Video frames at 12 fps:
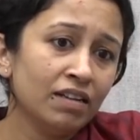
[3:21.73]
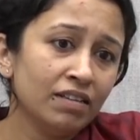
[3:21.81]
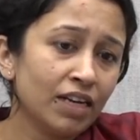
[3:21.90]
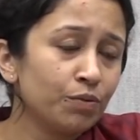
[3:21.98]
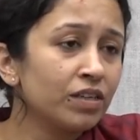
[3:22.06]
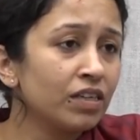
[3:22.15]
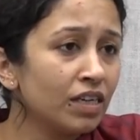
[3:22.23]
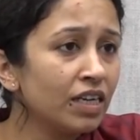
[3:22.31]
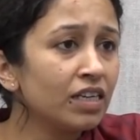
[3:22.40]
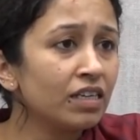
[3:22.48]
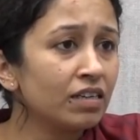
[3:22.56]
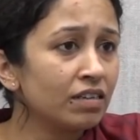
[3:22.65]
that were
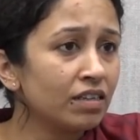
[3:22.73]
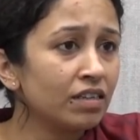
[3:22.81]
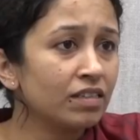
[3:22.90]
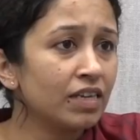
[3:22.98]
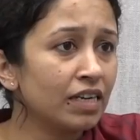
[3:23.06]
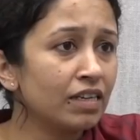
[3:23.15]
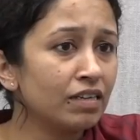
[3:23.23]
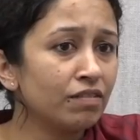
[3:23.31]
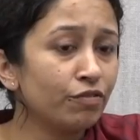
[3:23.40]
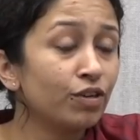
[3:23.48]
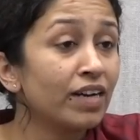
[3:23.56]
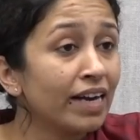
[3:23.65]
earlier uh,
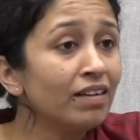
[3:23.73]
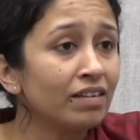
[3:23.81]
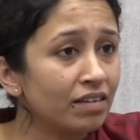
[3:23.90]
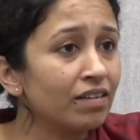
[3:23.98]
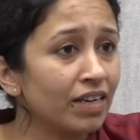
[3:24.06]
taken for granted